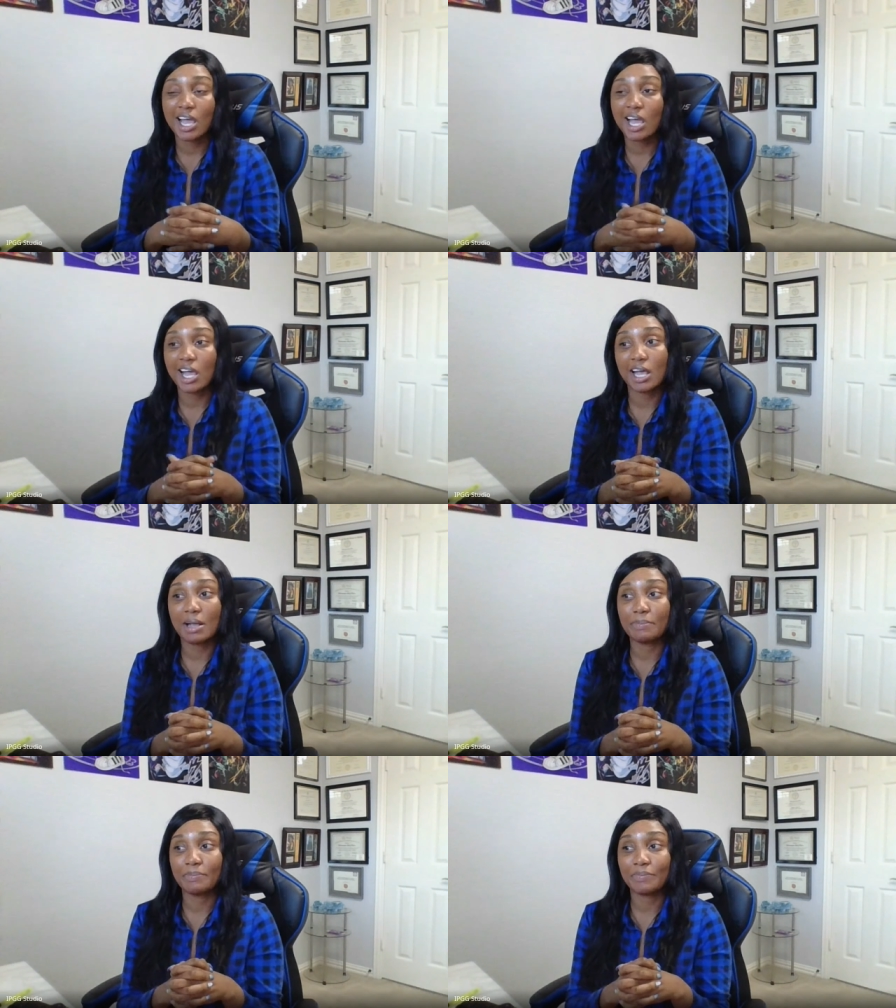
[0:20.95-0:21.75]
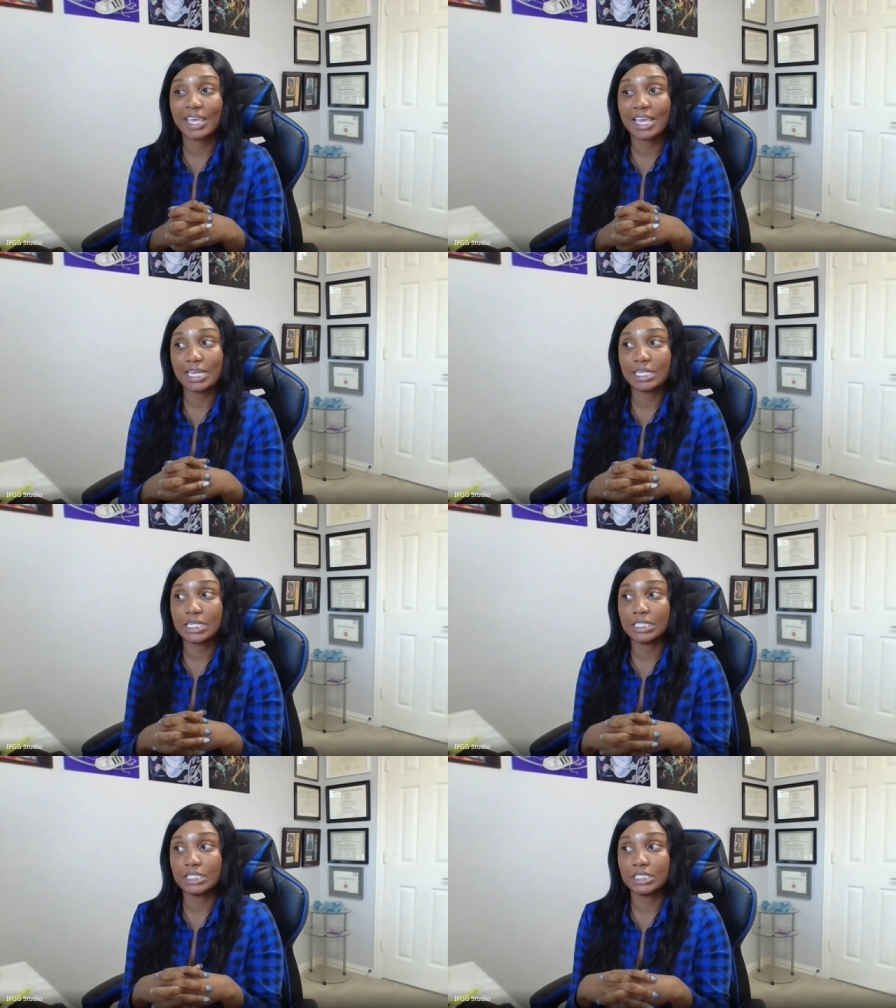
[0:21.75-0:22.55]
Um,
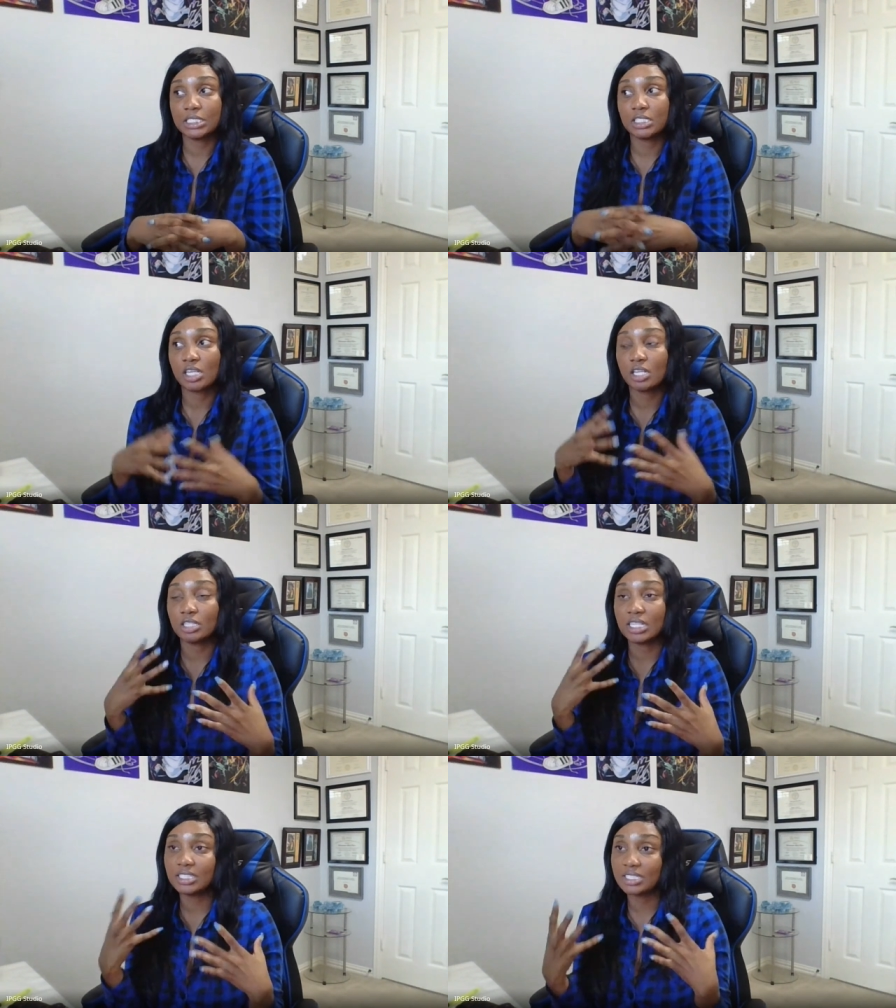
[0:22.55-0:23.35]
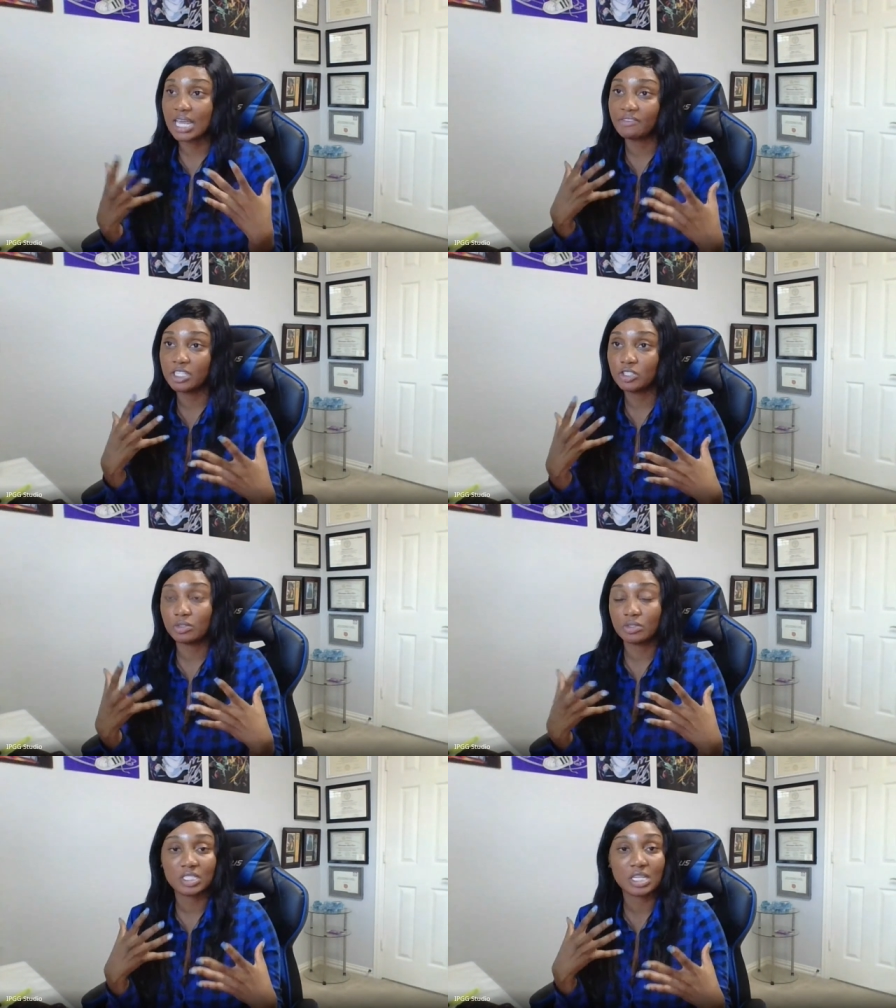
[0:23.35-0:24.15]
and let's dive
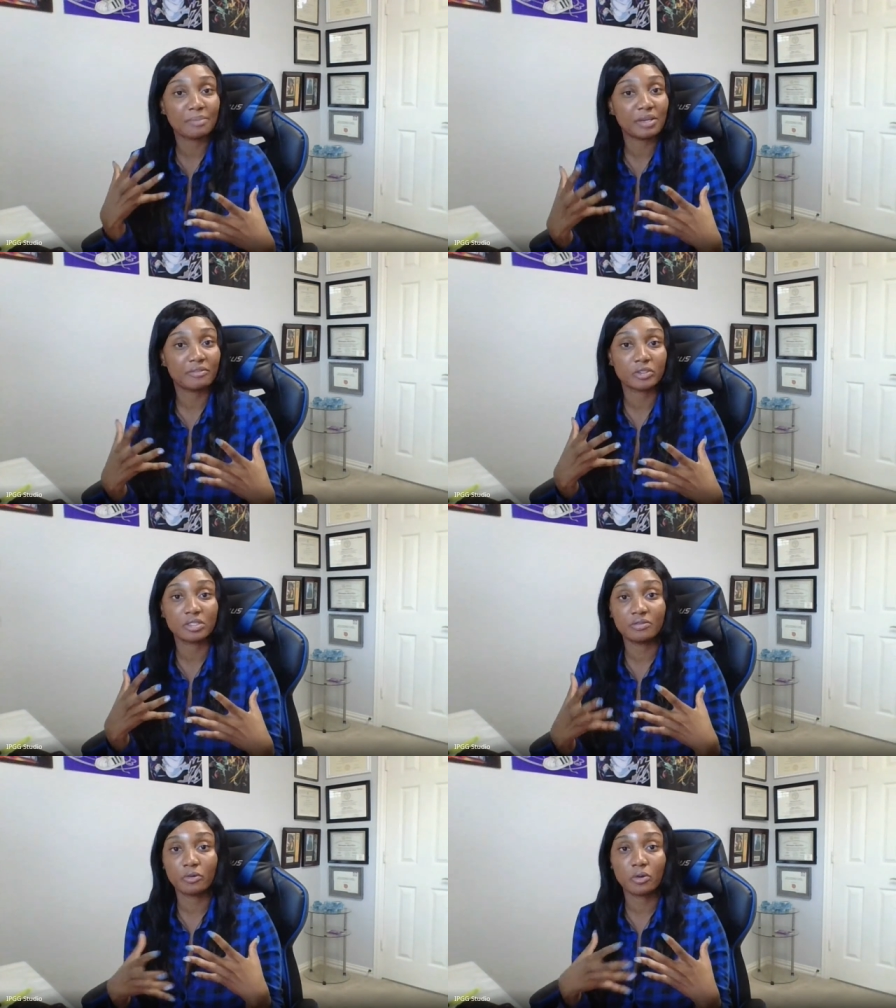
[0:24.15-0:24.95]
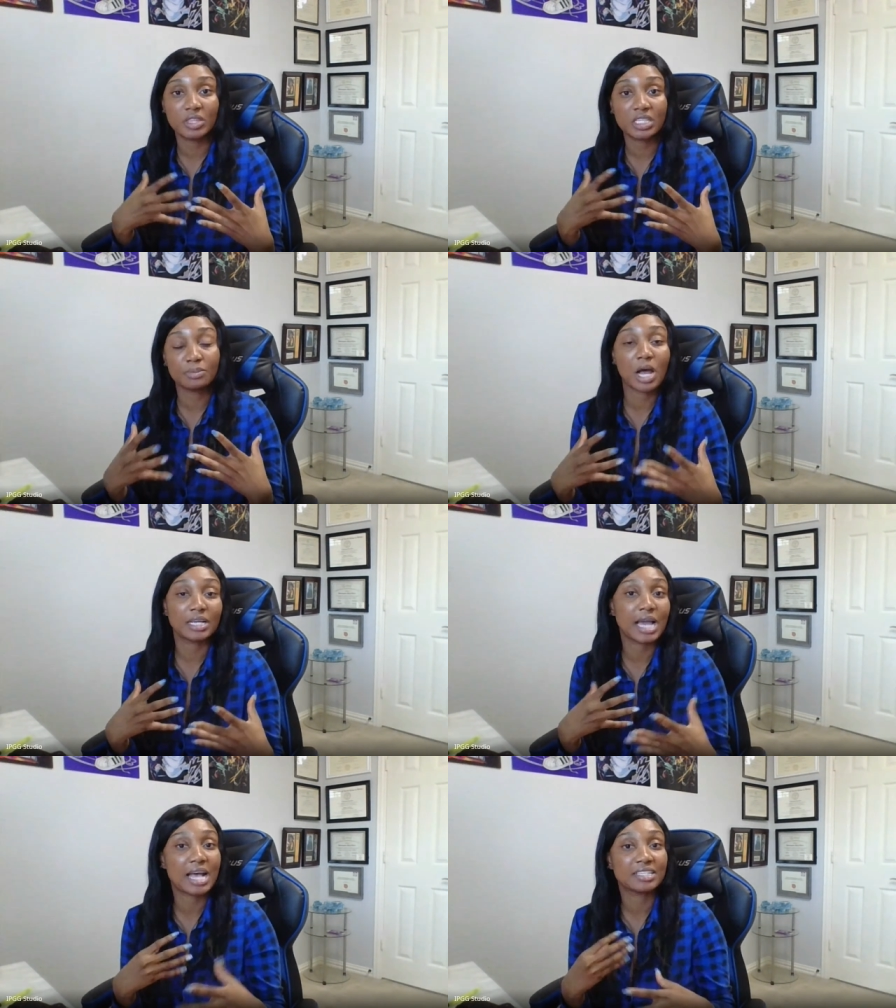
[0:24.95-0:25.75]
into the topic for, for this
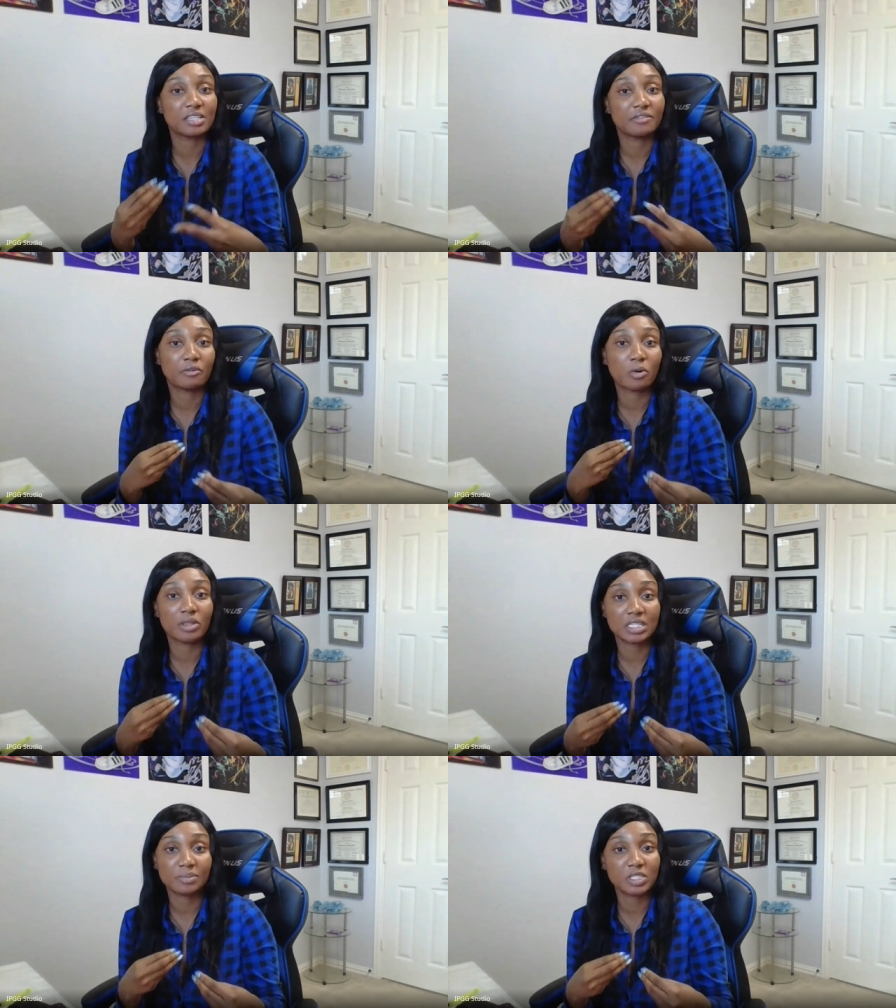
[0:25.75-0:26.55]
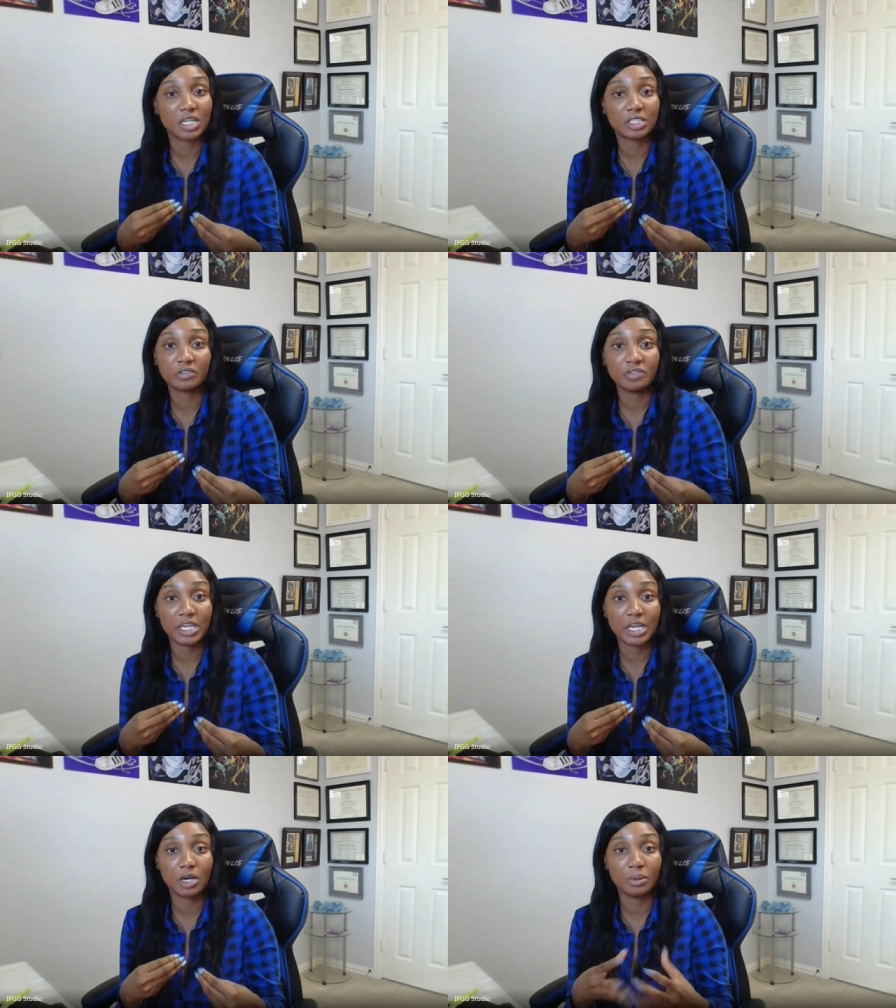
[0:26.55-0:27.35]
podcast and for this particular
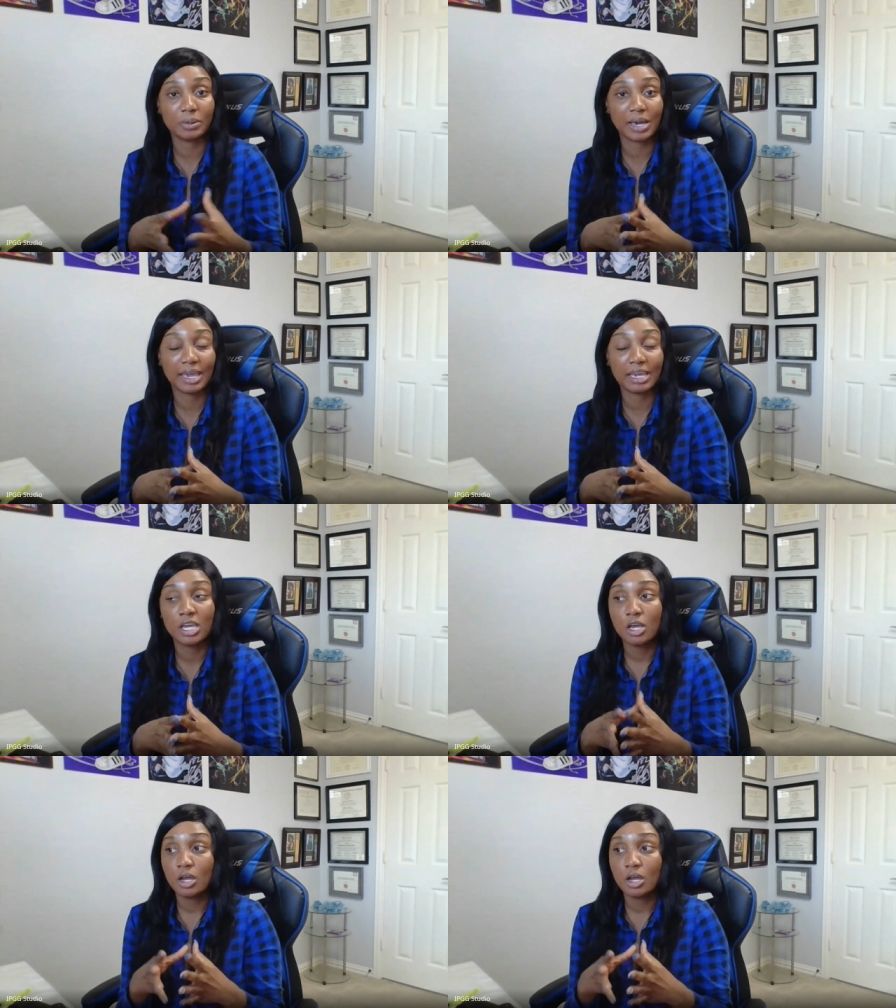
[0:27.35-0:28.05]
video, okay?